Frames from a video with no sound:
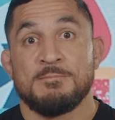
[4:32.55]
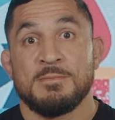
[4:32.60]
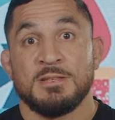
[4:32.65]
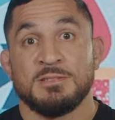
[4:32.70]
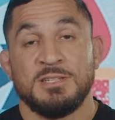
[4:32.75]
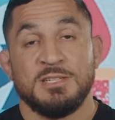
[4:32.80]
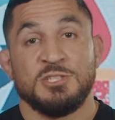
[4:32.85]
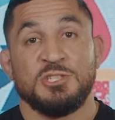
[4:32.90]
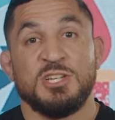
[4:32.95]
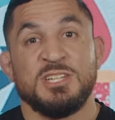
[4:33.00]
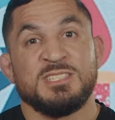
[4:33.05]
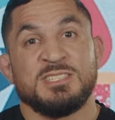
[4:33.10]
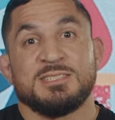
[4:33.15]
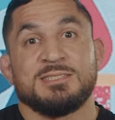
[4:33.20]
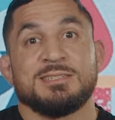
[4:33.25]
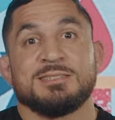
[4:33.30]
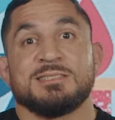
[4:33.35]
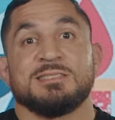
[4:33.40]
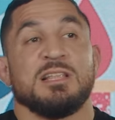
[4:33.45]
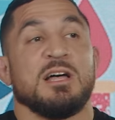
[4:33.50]
See,
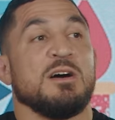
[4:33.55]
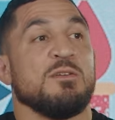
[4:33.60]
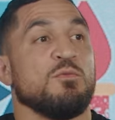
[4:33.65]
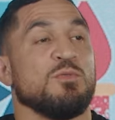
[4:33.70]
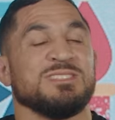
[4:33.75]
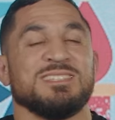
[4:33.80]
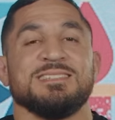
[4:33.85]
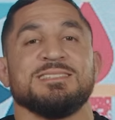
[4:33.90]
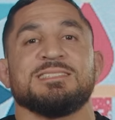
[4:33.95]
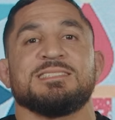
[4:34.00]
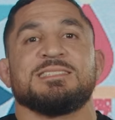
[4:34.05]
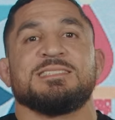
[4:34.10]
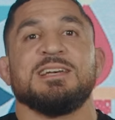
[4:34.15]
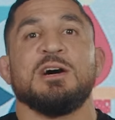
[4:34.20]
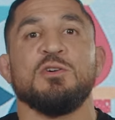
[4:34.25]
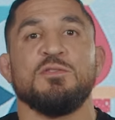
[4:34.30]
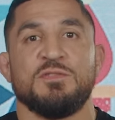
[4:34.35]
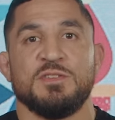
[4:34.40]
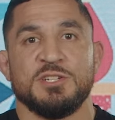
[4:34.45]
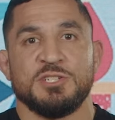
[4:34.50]
Jesus' love wasn't
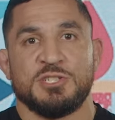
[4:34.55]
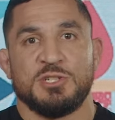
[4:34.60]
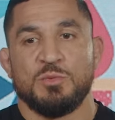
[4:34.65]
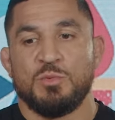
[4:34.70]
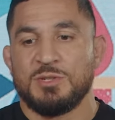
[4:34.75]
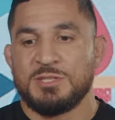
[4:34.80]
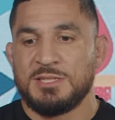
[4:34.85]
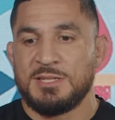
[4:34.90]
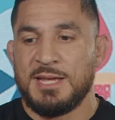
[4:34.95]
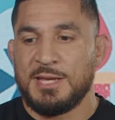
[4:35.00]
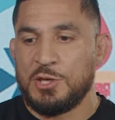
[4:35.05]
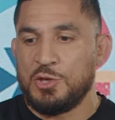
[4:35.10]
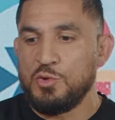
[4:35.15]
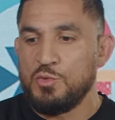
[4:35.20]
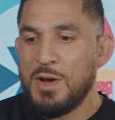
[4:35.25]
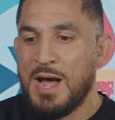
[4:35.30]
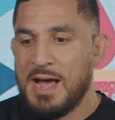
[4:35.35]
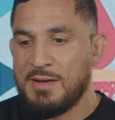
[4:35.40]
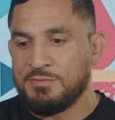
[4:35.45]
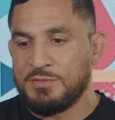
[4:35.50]
selfish. It wasn't like
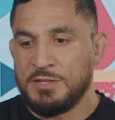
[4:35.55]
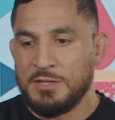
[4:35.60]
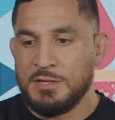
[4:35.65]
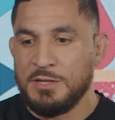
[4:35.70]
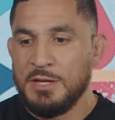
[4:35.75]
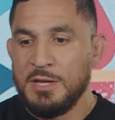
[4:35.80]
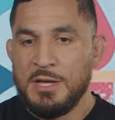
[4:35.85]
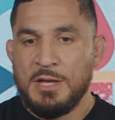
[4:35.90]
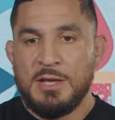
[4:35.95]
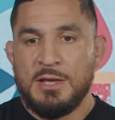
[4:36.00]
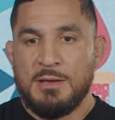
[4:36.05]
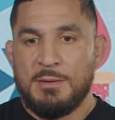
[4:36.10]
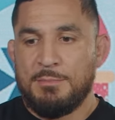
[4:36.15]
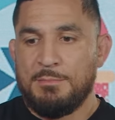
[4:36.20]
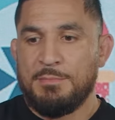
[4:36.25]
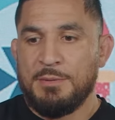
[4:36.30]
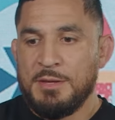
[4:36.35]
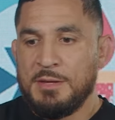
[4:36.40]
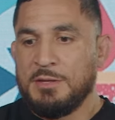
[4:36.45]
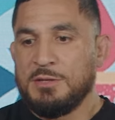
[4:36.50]
you have to
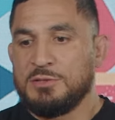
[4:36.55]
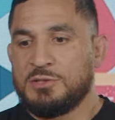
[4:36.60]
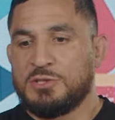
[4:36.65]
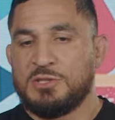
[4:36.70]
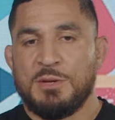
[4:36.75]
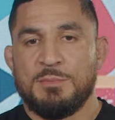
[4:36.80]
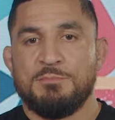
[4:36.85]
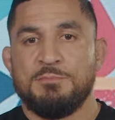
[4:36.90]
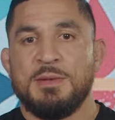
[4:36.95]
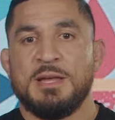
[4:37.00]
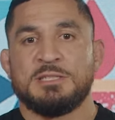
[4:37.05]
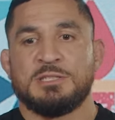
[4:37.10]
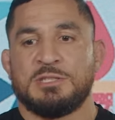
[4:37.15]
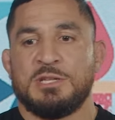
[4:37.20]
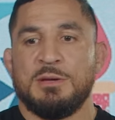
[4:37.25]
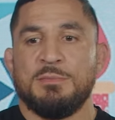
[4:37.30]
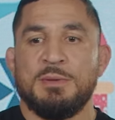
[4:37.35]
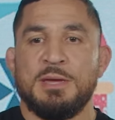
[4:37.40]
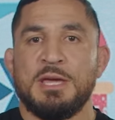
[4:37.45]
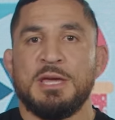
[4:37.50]
submit
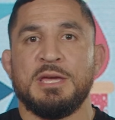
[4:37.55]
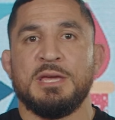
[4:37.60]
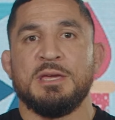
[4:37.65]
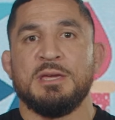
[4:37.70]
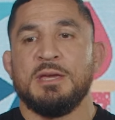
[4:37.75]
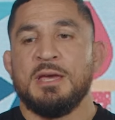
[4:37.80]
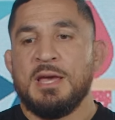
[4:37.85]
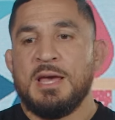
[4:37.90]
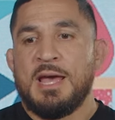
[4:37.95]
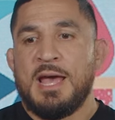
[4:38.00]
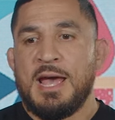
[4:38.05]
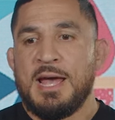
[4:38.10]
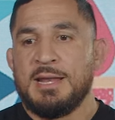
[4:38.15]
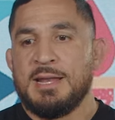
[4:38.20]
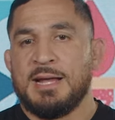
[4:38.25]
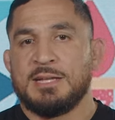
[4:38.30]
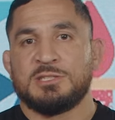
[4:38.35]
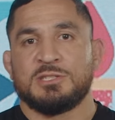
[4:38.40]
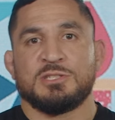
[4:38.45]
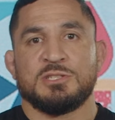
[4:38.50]
to me and
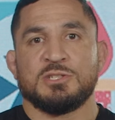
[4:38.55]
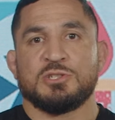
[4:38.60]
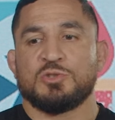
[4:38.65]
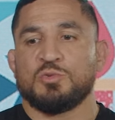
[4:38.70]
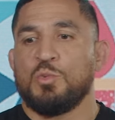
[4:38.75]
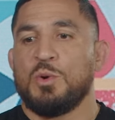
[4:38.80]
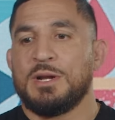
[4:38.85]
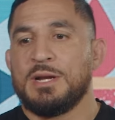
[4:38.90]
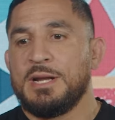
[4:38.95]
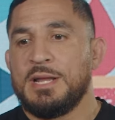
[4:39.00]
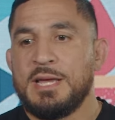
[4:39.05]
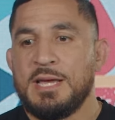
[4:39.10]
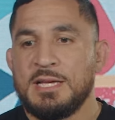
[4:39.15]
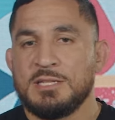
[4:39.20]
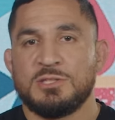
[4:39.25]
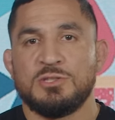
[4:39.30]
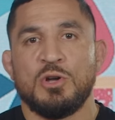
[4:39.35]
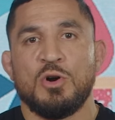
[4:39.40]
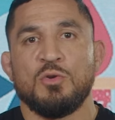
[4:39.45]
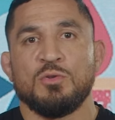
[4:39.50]
that's just what it
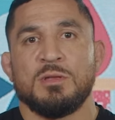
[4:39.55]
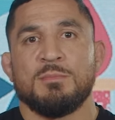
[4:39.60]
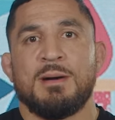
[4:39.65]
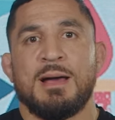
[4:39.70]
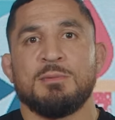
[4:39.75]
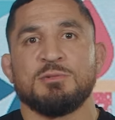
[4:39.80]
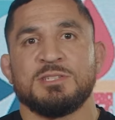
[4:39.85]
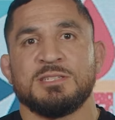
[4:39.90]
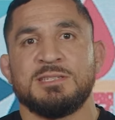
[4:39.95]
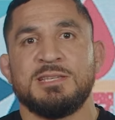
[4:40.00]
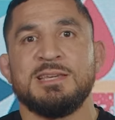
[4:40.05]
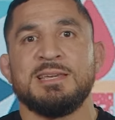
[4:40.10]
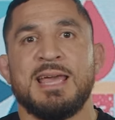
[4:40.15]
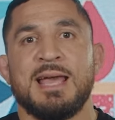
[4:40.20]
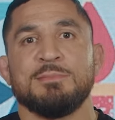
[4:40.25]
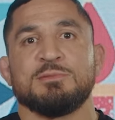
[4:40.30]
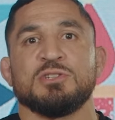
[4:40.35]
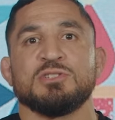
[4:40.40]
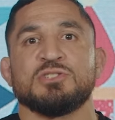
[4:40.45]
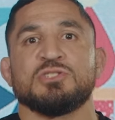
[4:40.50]
is. No, the Bible says he
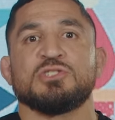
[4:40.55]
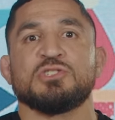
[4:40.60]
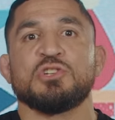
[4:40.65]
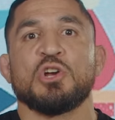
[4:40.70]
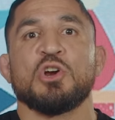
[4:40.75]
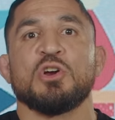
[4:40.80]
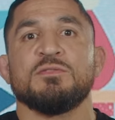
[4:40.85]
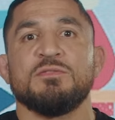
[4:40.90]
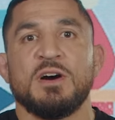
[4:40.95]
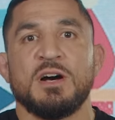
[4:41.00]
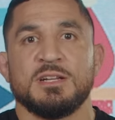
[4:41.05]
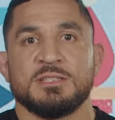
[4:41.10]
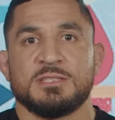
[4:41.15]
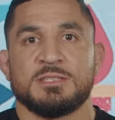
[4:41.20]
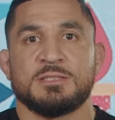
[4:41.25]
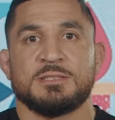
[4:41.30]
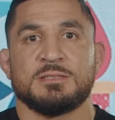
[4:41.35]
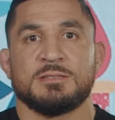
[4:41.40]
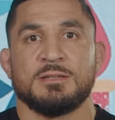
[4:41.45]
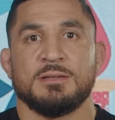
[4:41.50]
came to serve
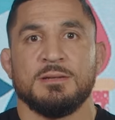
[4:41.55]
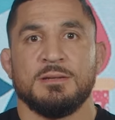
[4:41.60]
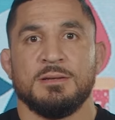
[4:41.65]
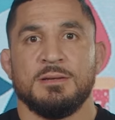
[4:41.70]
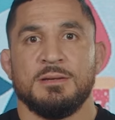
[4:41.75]
us.